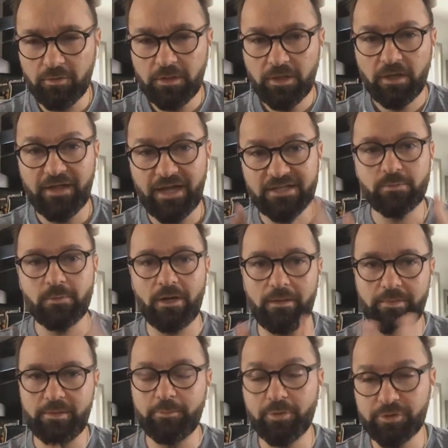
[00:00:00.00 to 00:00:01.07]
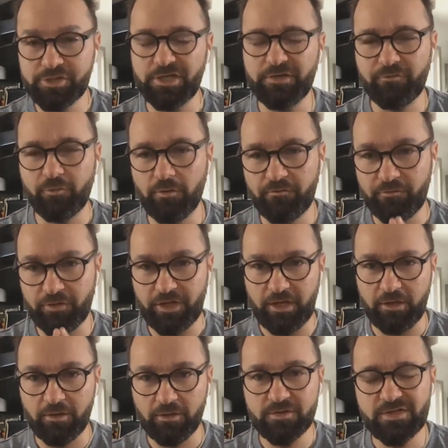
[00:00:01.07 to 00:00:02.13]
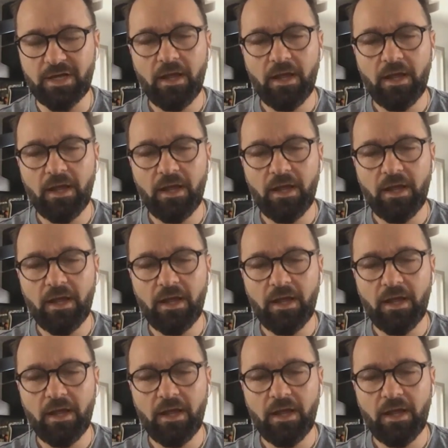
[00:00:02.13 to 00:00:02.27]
That's what I've been pushing for for years.